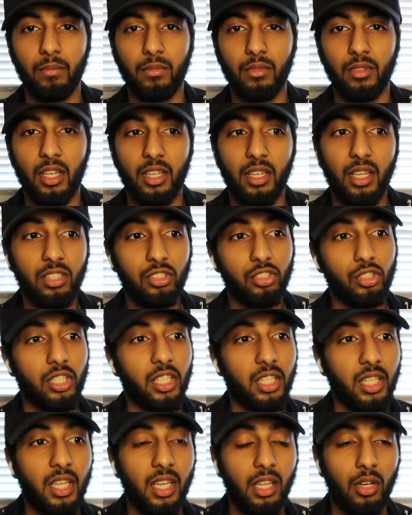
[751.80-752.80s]
Yes, you're
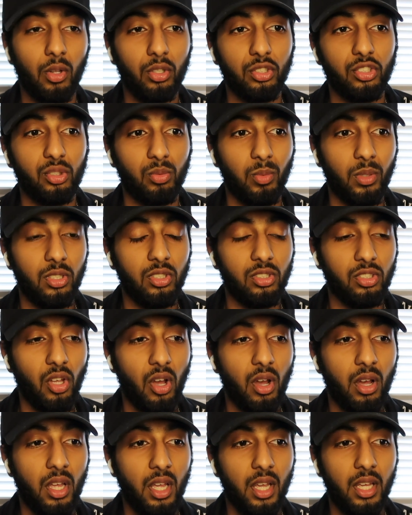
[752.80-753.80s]
going to hit losses. When you
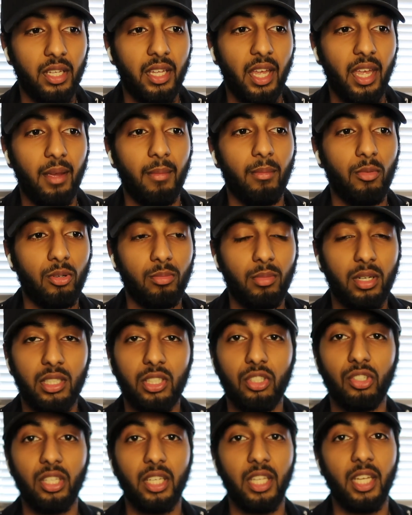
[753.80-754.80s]
start getting more money,
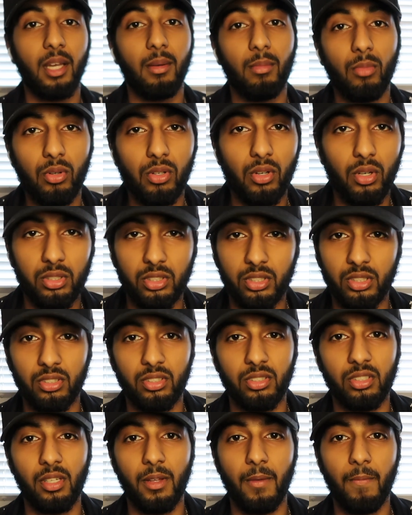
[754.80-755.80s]
you're going to hit more
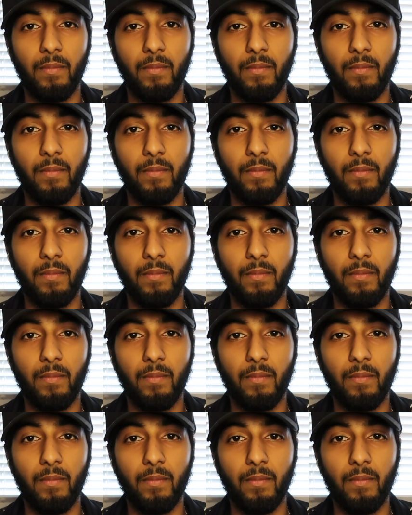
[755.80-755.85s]
losses.